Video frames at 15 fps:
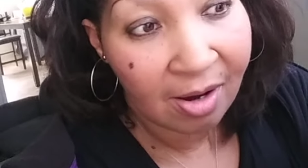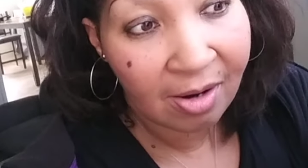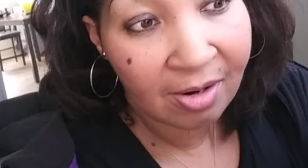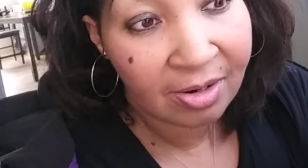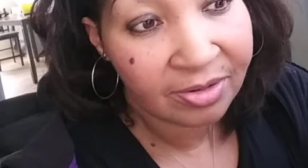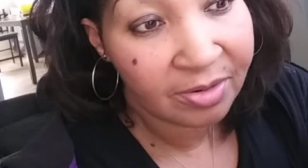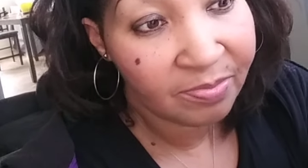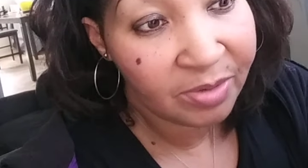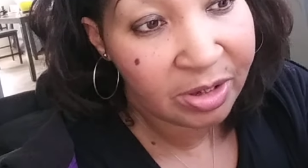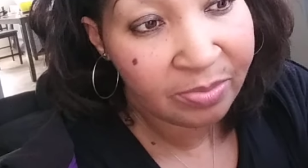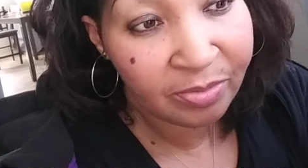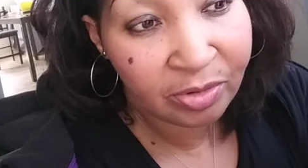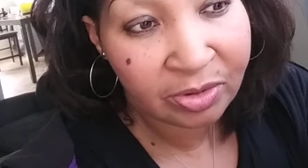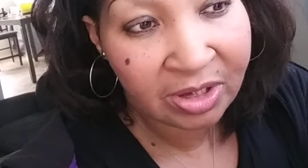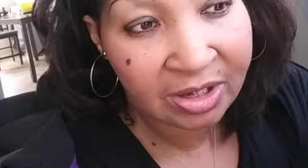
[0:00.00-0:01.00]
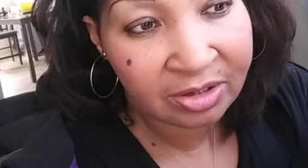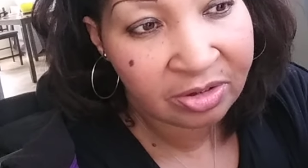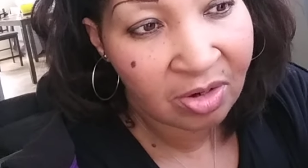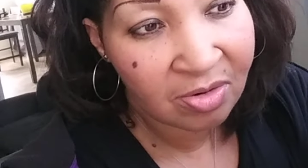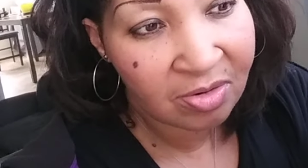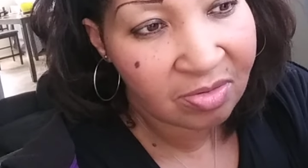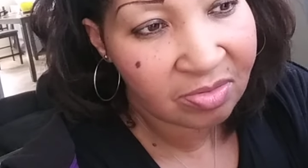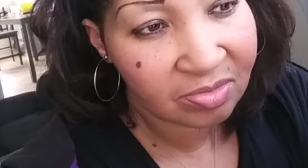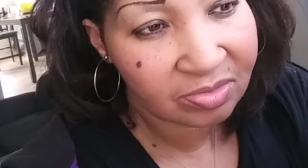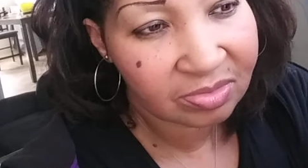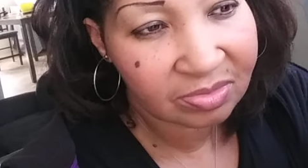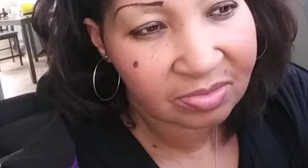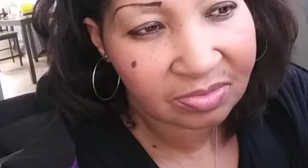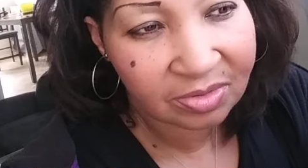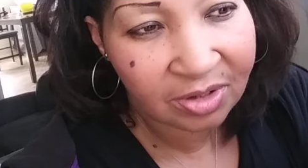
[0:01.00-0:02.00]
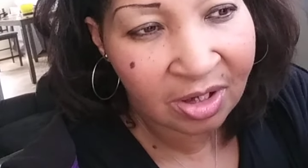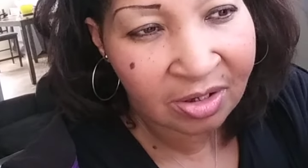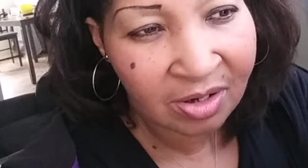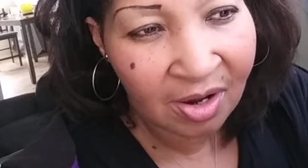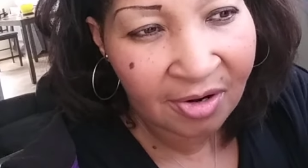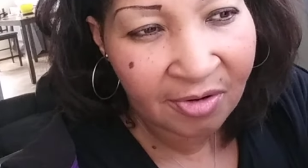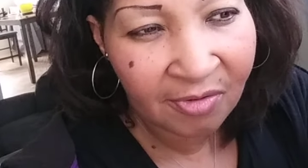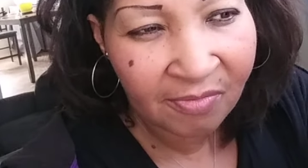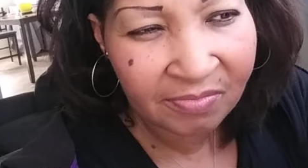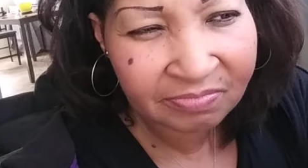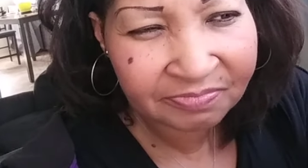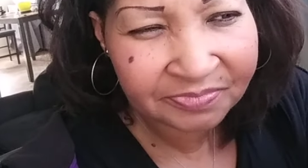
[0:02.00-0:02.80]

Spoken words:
are the people that don't, you know,